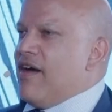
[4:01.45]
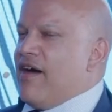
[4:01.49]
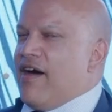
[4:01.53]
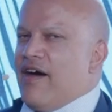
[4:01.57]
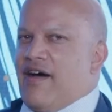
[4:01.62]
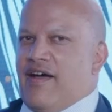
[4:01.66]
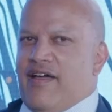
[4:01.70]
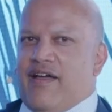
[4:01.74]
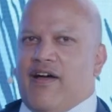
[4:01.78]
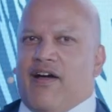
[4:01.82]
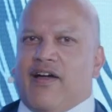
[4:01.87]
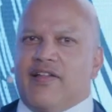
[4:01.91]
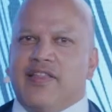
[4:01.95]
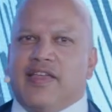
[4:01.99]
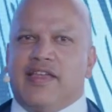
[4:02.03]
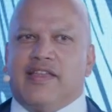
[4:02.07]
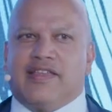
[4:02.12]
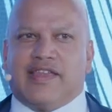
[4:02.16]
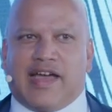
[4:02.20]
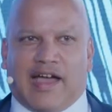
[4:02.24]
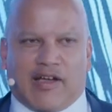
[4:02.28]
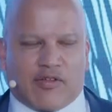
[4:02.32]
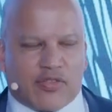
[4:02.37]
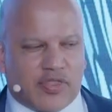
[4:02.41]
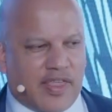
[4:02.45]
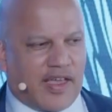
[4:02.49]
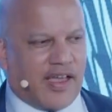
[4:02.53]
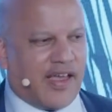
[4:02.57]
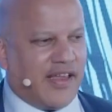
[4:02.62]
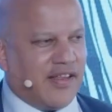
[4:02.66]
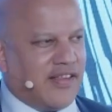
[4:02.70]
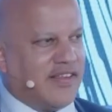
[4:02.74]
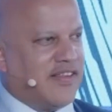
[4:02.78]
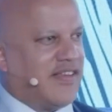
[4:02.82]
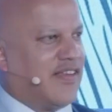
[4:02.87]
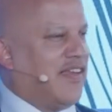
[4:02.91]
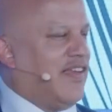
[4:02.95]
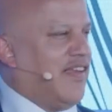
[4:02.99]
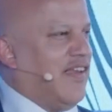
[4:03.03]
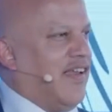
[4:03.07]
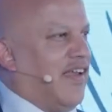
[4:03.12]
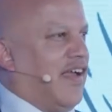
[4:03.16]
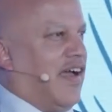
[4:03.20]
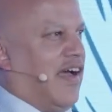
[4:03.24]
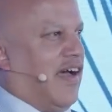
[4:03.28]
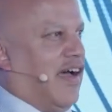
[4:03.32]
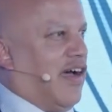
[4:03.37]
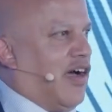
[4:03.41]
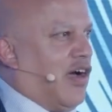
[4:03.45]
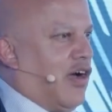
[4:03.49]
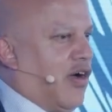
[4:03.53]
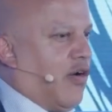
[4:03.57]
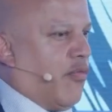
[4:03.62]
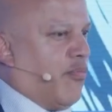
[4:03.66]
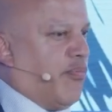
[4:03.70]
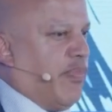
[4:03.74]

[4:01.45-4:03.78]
I highly doubt that uh,